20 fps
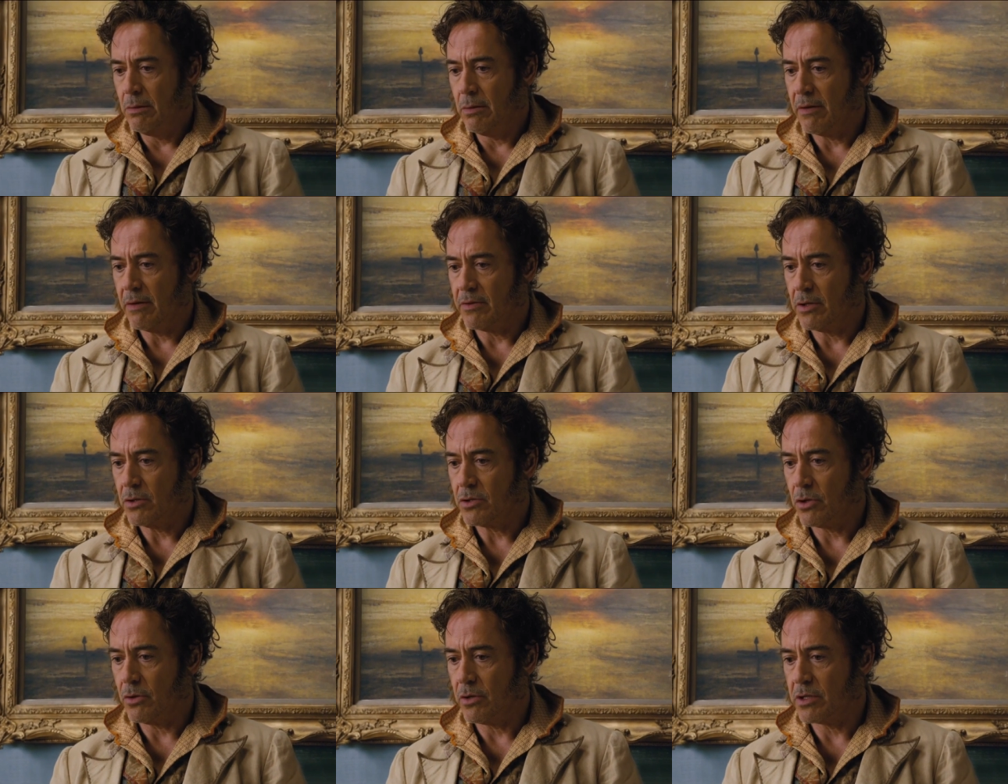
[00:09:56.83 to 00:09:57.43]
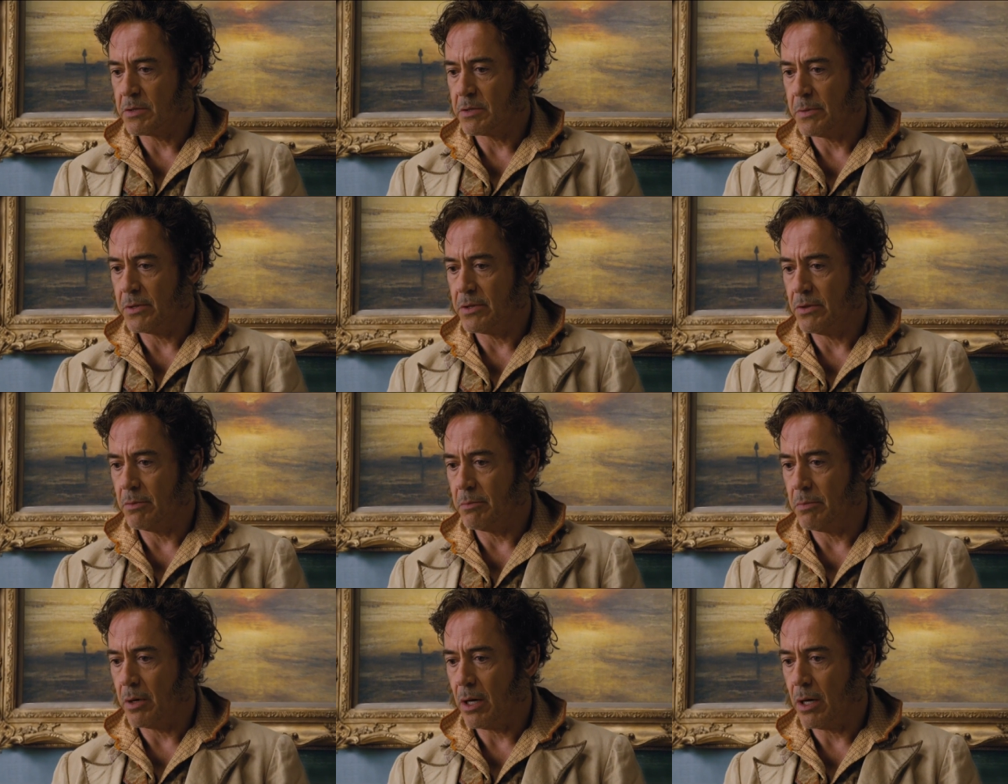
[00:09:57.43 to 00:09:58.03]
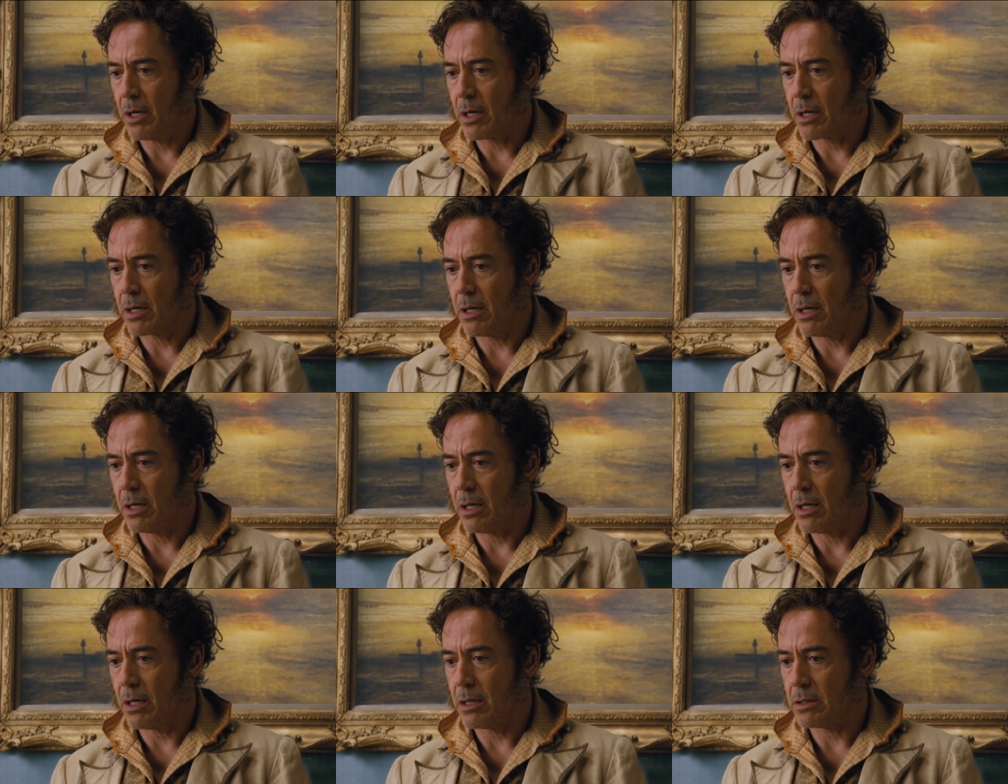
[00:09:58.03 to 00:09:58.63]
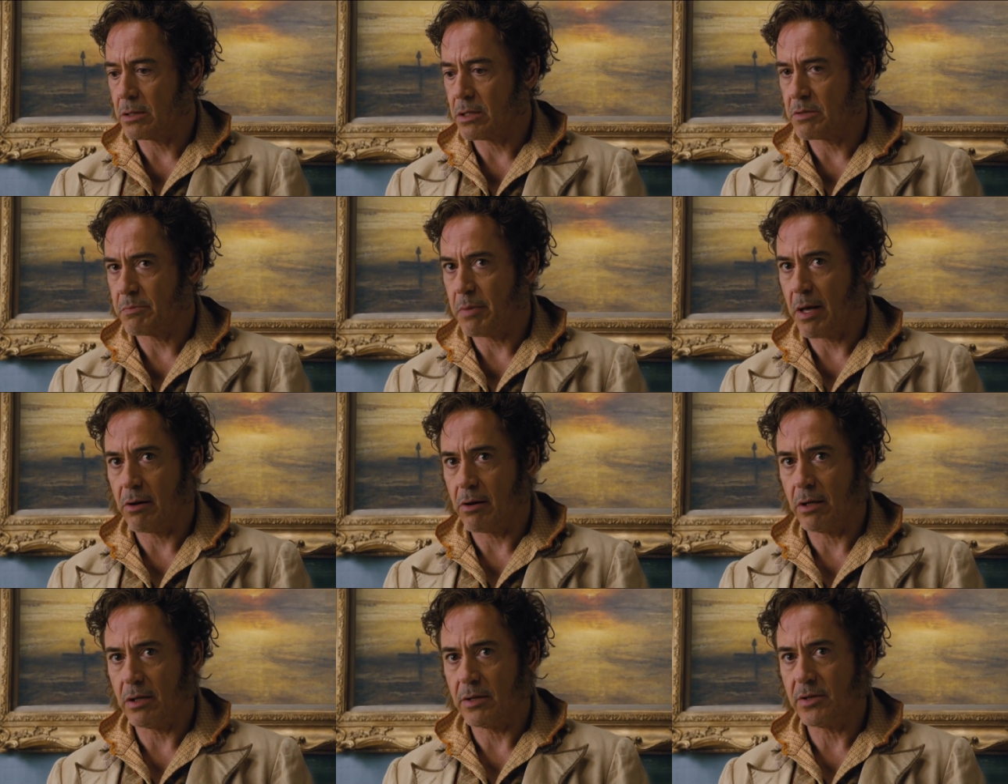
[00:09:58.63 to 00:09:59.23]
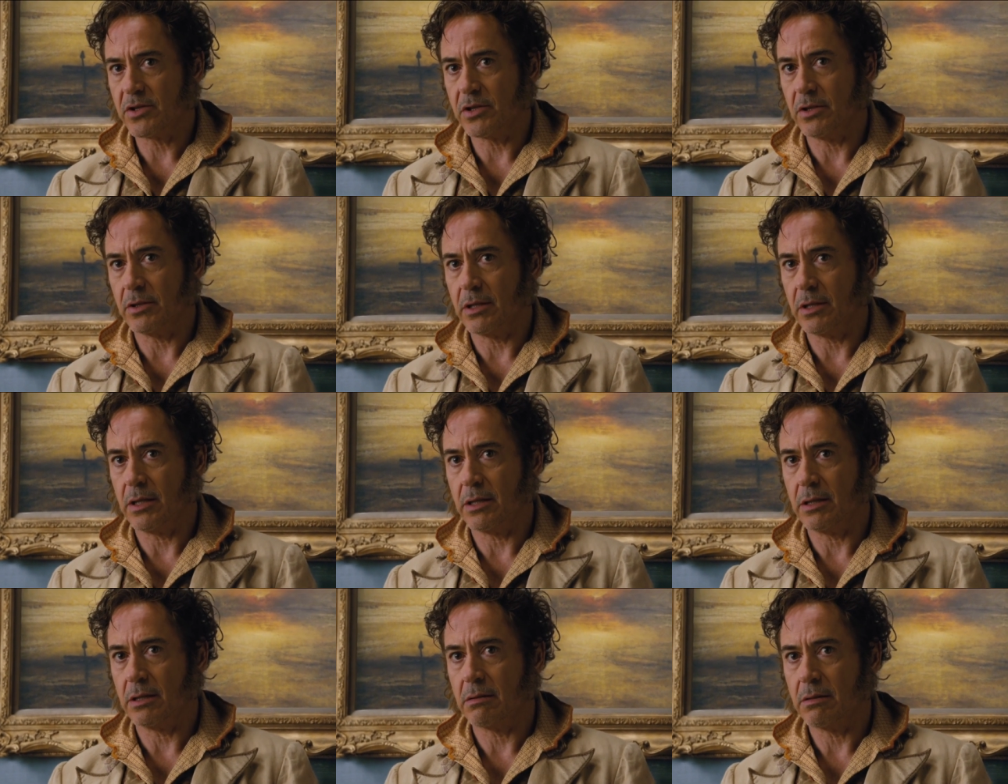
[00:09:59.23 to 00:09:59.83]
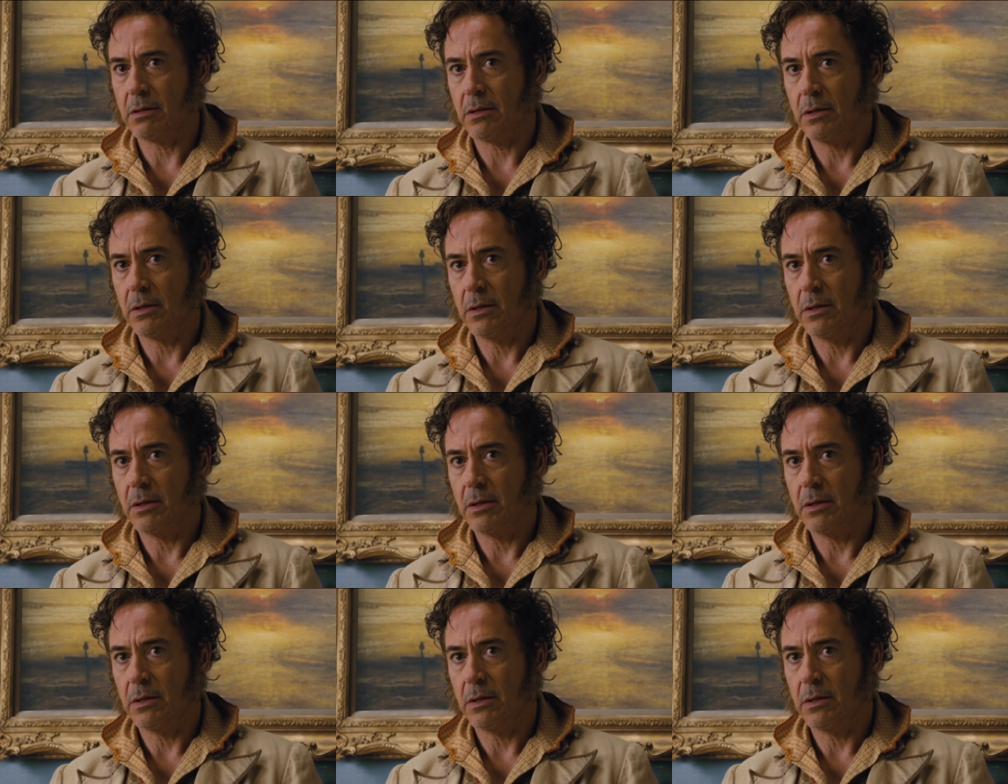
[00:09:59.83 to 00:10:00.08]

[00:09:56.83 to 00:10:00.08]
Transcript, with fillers: We have no choice but to embark on this perilous journey.